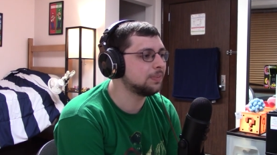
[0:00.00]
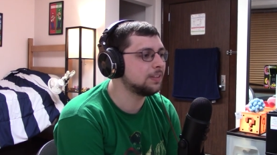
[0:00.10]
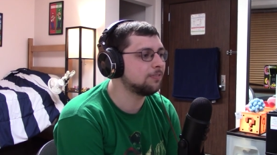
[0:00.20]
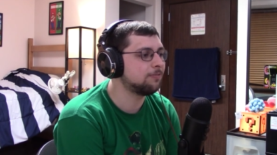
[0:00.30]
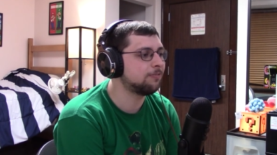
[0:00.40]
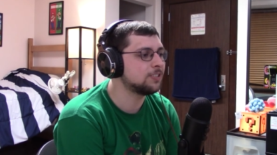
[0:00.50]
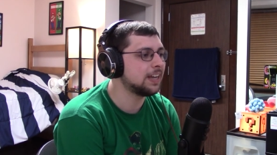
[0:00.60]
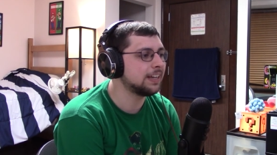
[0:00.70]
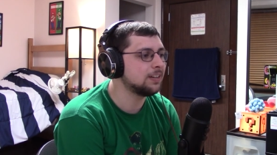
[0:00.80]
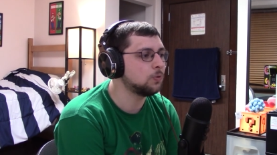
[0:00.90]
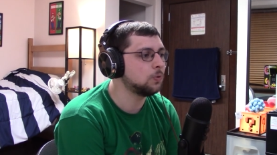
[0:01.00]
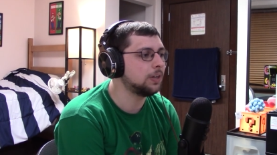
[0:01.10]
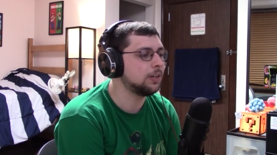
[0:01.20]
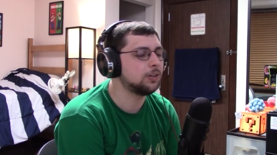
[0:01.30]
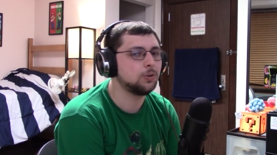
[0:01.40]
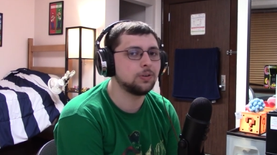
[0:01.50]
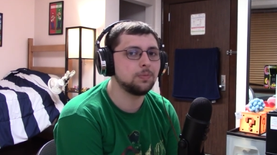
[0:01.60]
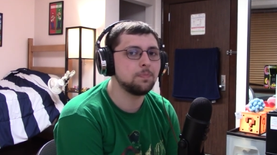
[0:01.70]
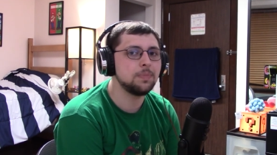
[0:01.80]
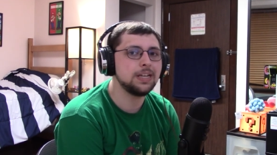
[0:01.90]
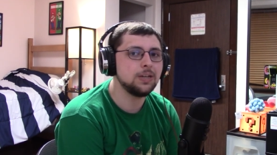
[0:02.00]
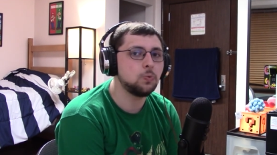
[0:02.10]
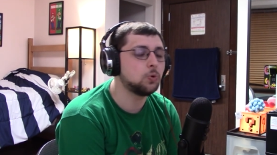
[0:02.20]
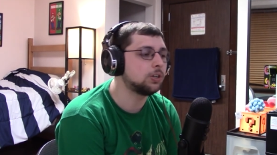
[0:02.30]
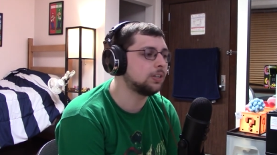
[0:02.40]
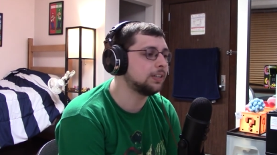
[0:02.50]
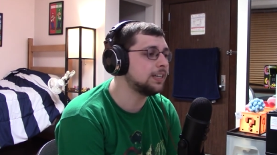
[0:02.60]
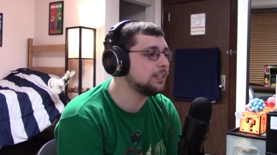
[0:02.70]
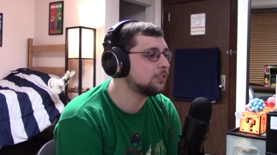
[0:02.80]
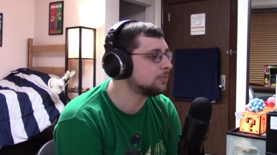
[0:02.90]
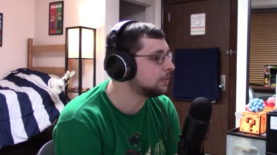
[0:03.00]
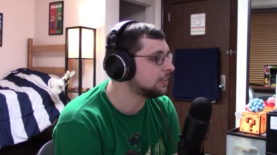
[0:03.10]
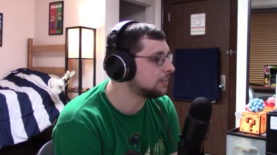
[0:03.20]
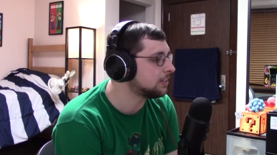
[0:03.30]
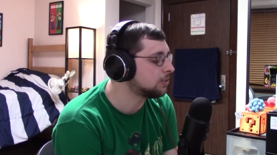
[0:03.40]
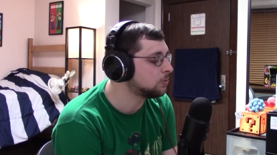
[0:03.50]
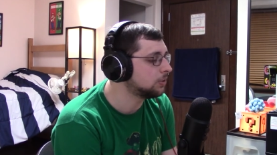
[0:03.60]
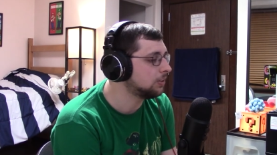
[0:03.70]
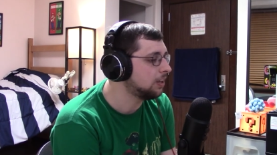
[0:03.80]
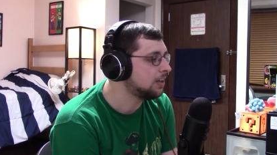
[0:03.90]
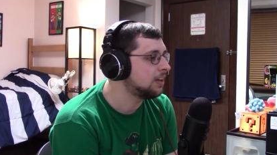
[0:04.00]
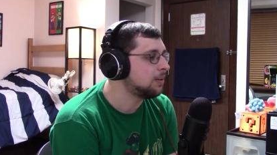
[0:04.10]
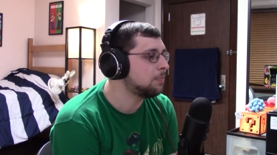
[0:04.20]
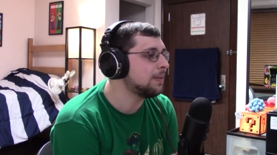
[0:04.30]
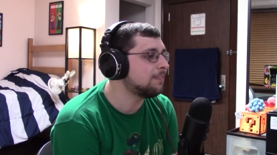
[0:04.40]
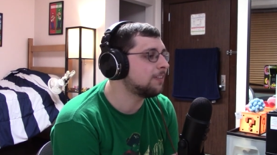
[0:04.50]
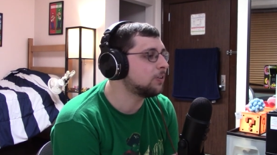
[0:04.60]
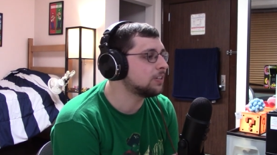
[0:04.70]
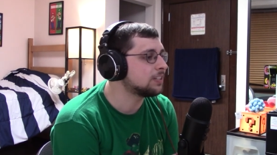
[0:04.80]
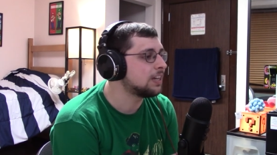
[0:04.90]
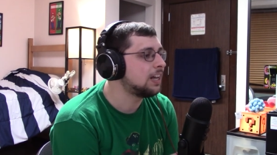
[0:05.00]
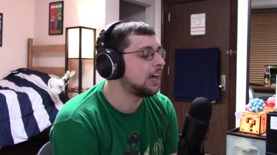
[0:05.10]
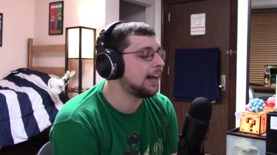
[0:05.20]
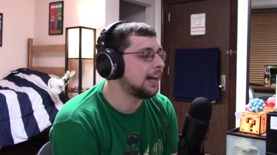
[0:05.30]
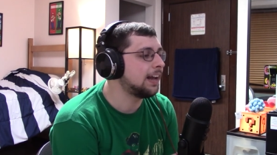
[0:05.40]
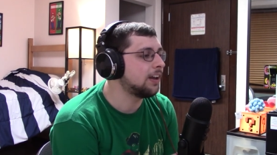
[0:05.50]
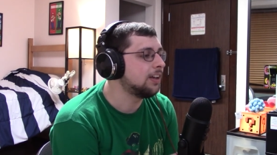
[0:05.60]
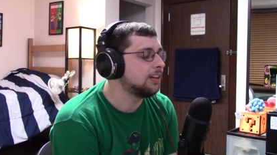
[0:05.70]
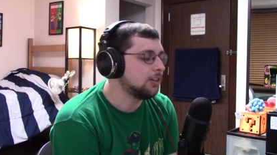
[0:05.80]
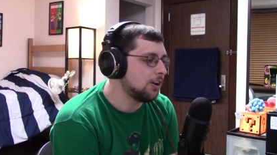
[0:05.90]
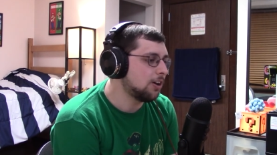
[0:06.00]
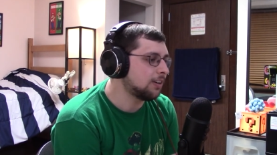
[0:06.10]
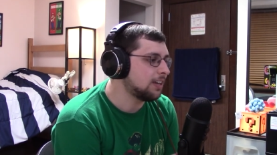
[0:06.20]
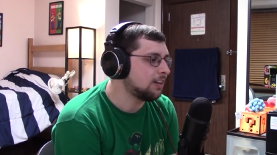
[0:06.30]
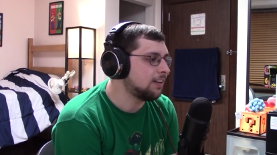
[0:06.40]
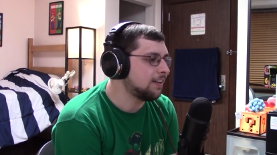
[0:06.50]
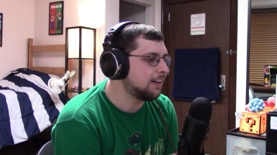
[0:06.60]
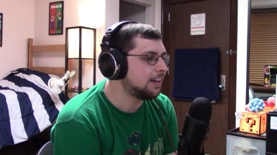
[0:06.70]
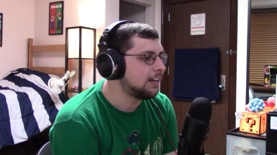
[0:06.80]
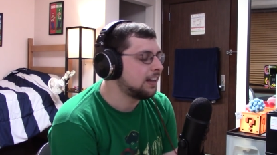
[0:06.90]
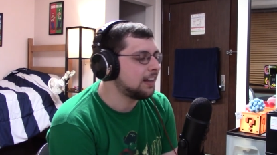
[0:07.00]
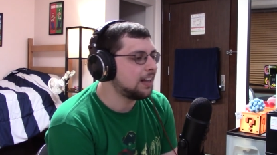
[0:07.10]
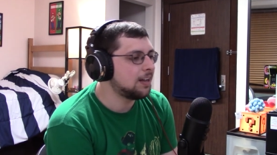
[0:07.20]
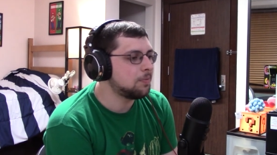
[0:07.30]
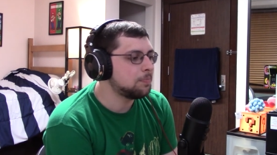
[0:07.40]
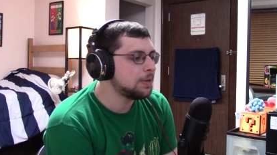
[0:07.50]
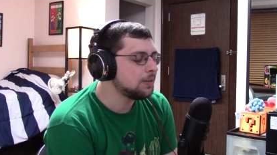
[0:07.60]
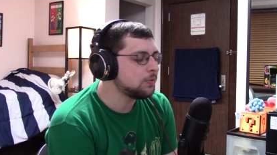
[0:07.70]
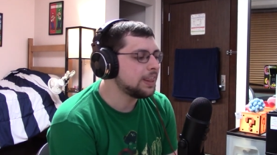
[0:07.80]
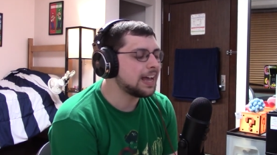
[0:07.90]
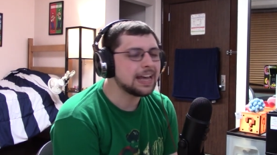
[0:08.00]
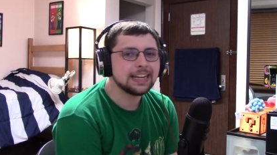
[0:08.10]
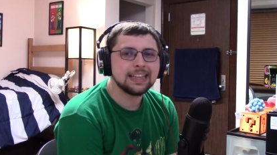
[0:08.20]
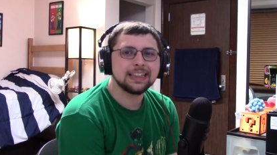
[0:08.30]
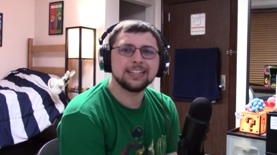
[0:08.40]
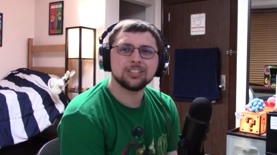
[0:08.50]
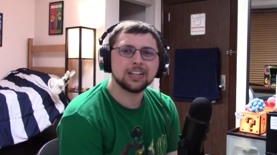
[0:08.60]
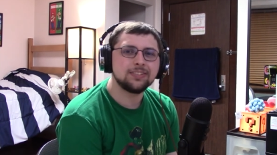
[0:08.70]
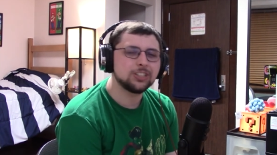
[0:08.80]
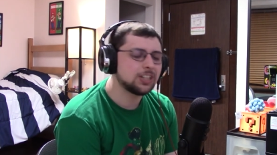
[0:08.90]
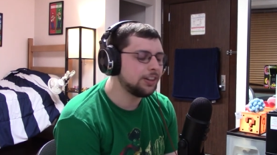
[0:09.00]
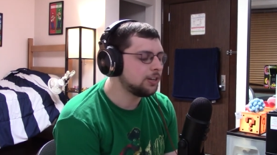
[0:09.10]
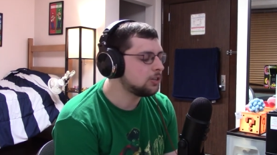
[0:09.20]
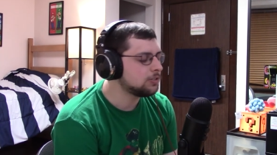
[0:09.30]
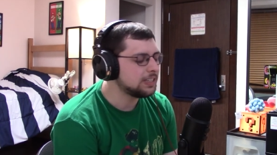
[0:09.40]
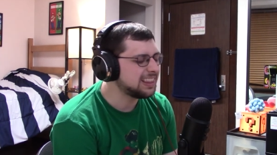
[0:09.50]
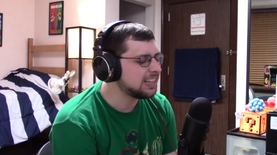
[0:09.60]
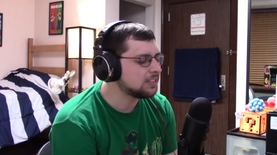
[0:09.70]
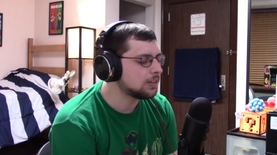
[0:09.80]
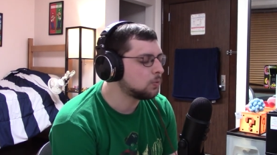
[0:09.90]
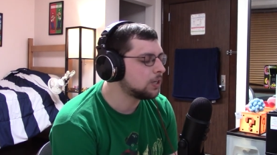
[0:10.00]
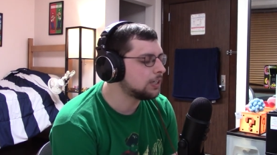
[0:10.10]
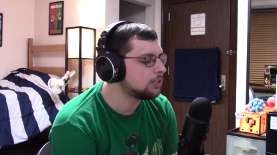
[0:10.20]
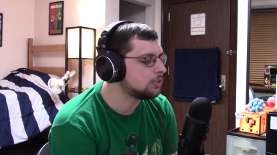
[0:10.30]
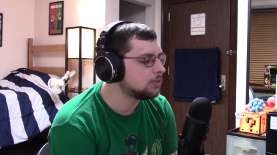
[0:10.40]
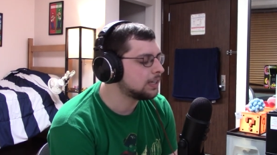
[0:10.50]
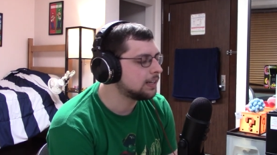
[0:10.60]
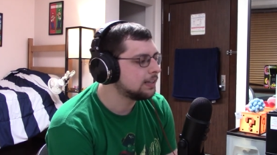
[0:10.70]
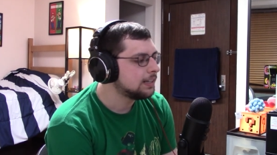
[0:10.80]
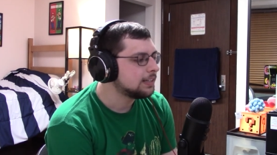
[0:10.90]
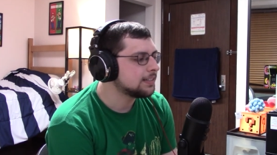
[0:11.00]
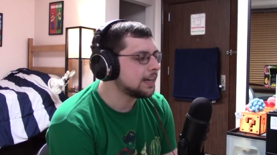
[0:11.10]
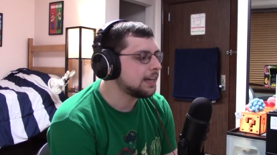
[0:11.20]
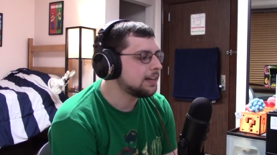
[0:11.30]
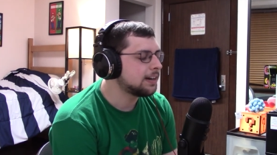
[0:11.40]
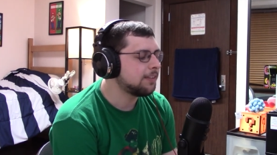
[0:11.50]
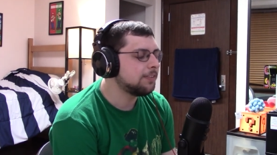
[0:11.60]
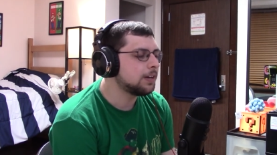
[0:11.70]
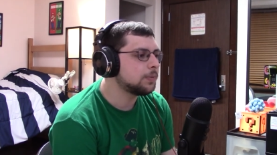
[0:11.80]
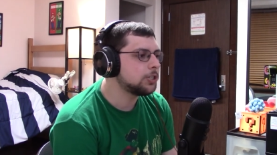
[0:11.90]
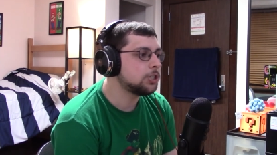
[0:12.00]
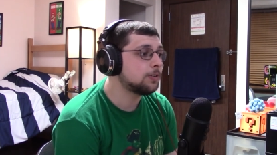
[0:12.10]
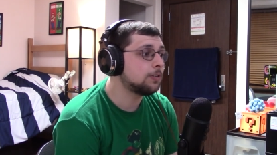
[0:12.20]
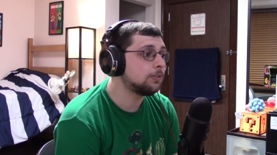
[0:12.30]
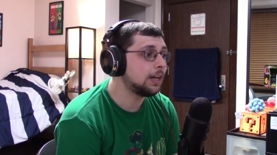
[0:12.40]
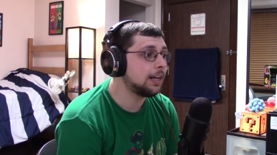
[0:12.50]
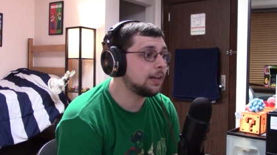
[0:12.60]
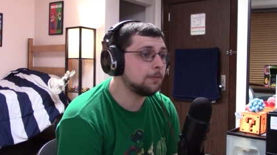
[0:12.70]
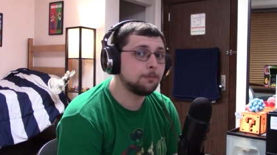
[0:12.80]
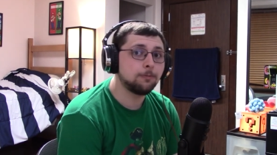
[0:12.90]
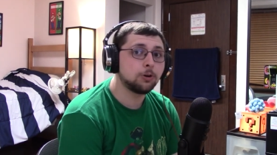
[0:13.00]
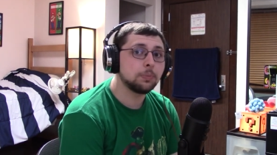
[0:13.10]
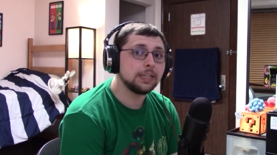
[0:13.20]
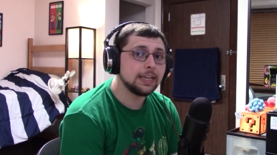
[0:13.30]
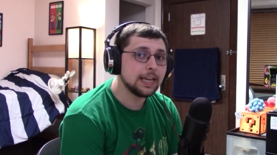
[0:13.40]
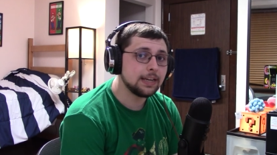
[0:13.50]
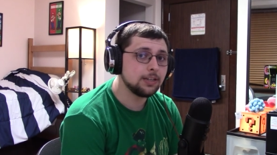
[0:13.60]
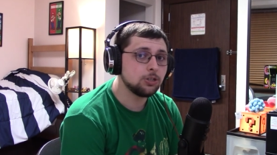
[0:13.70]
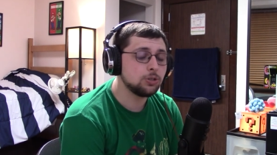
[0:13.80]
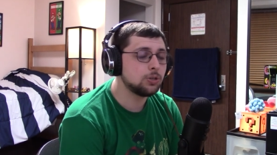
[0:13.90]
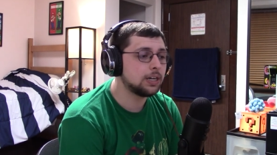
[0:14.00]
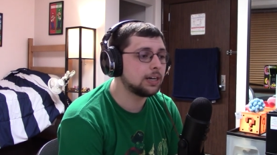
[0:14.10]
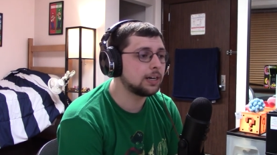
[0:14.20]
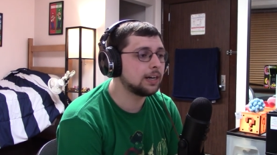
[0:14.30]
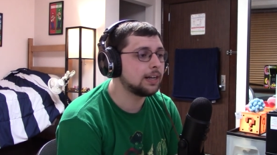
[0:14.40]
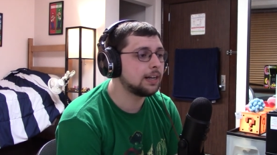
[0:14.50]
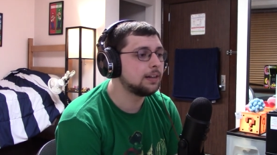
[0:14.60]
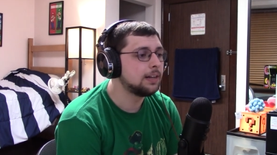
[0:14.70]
second mini world in Super Nintendo World be focused on Donkey Kong. But with that, I think that just covers all the newsy things I wanted to cite here. I figure we should formally get into our